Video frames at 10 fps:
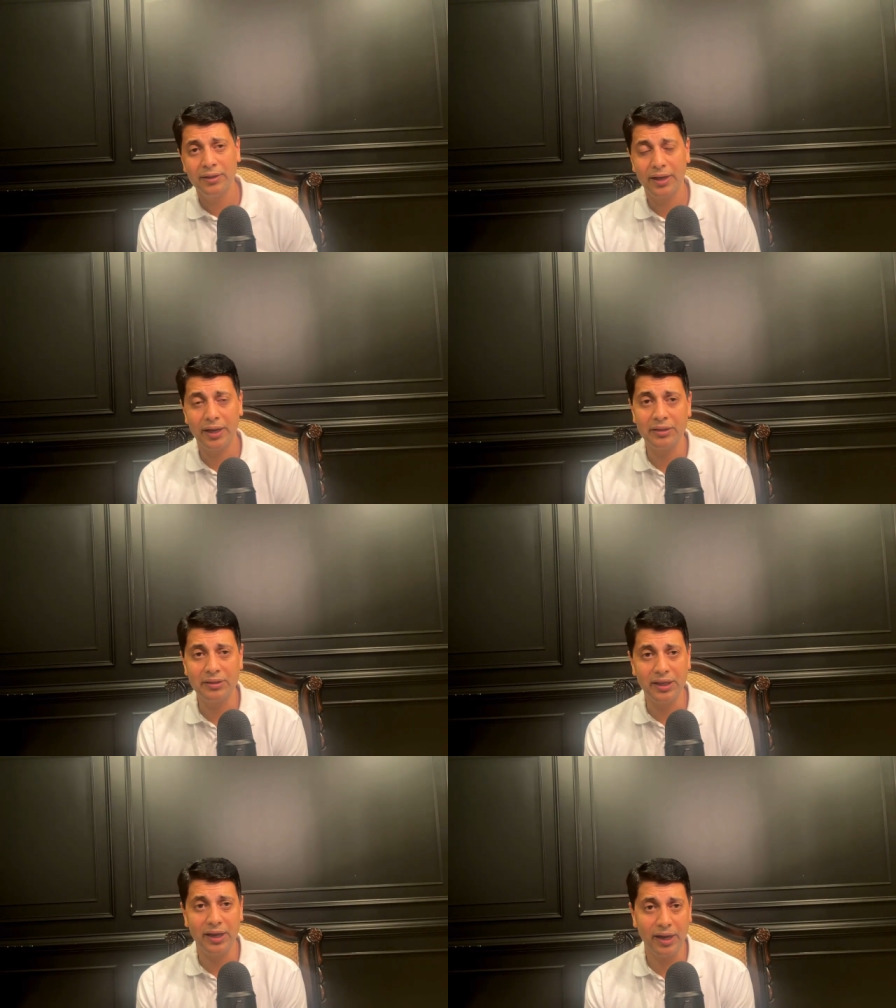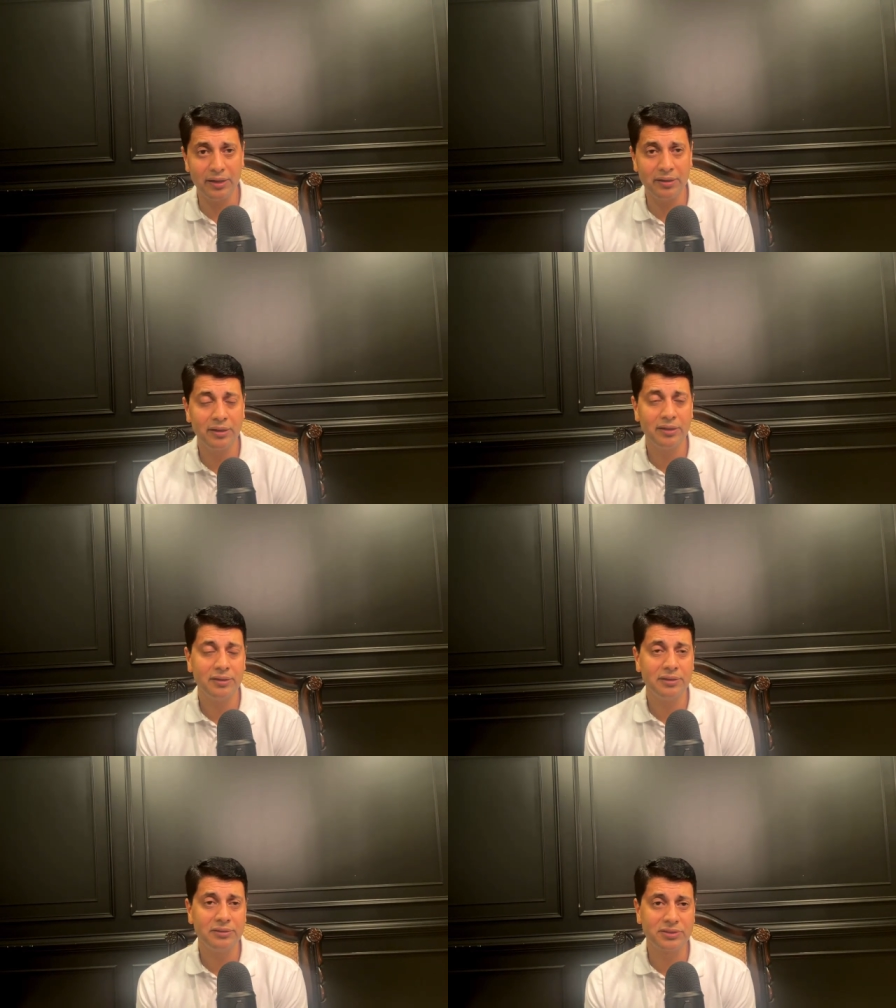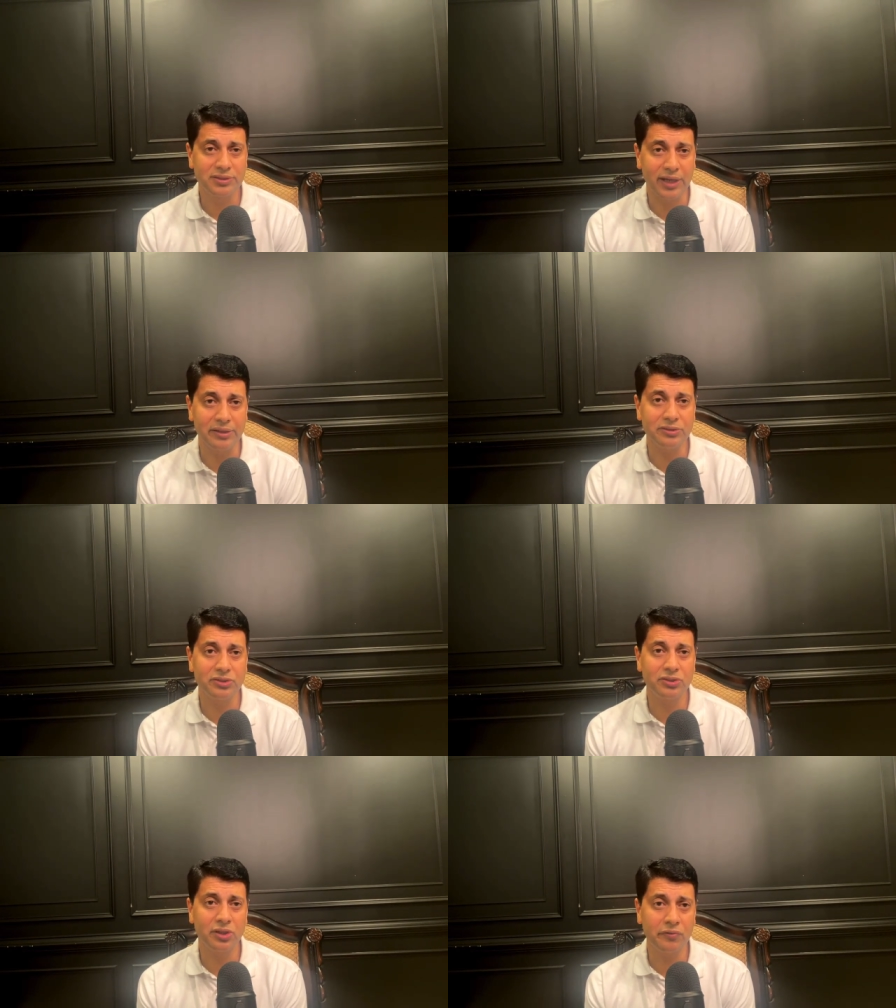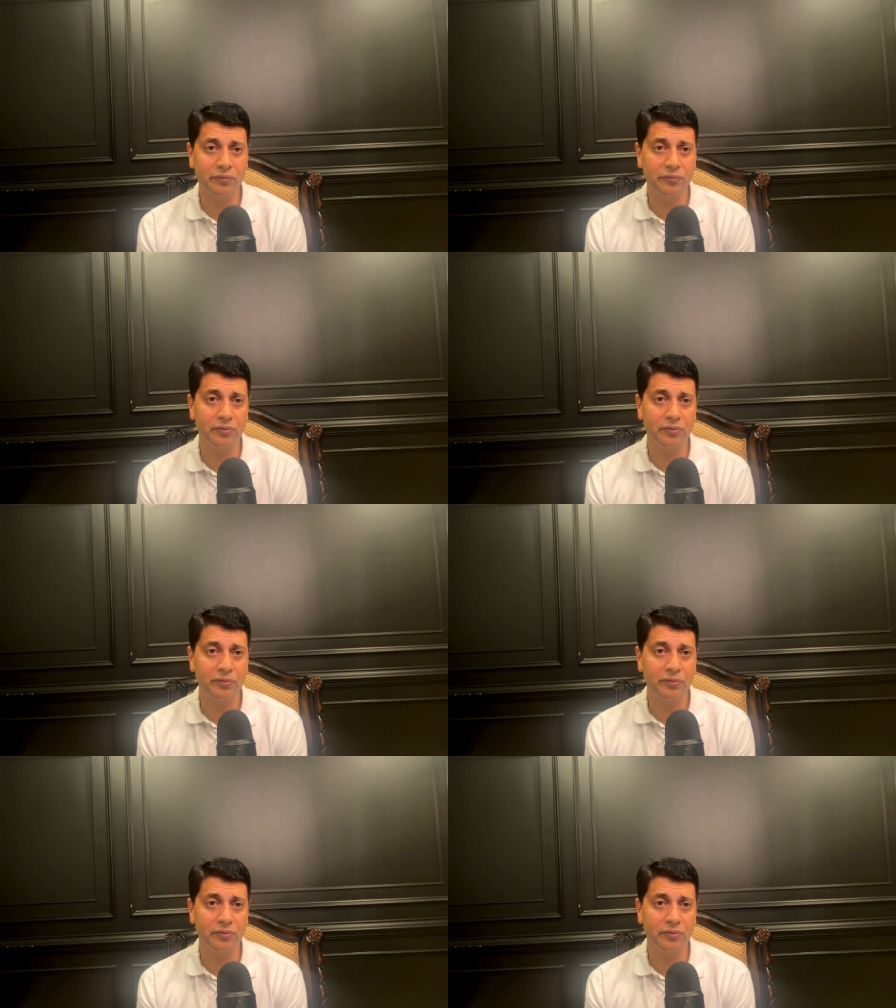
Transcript: and they had signs of